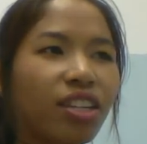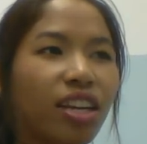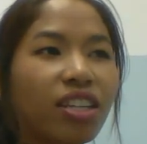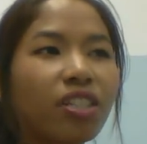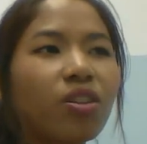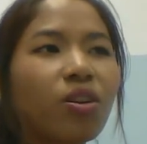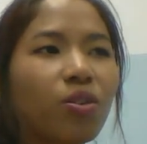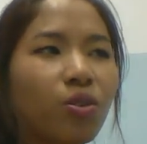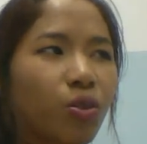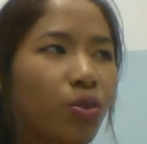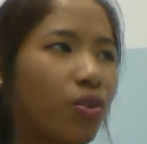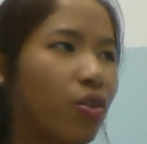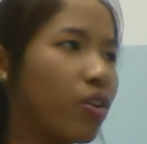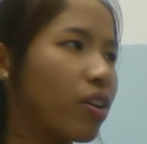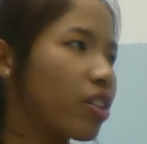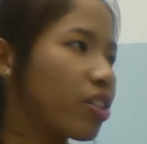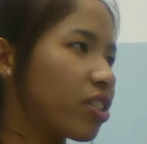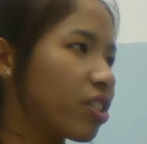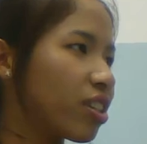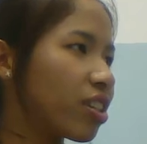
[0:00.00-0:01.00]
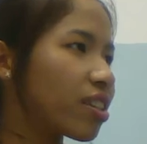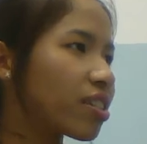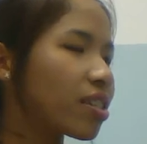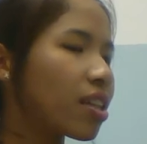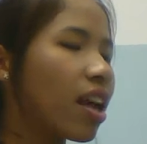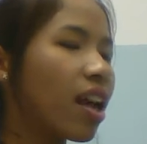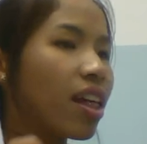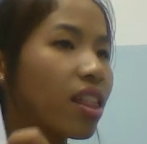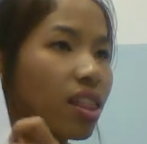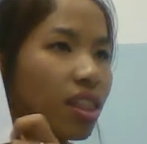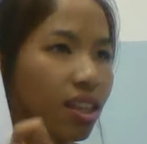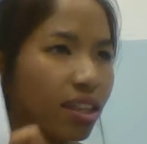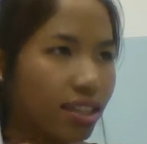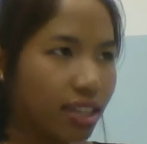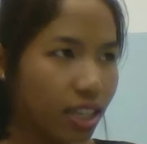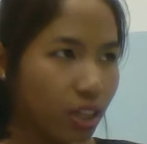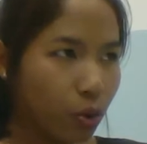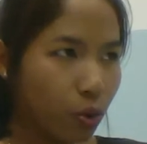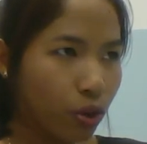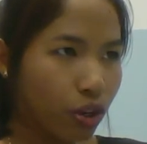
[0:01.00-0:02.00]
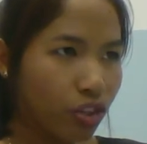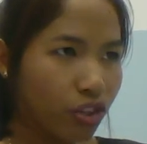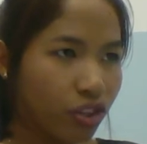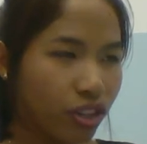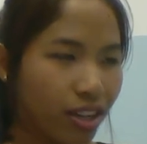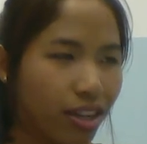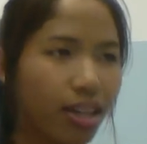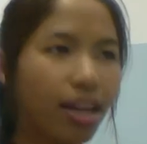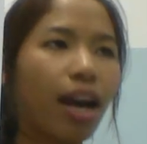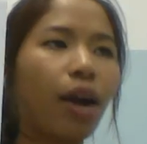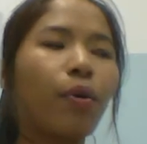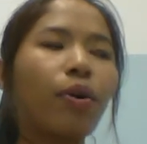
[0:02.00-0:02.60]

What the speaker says: yes or no questions. 30 questions.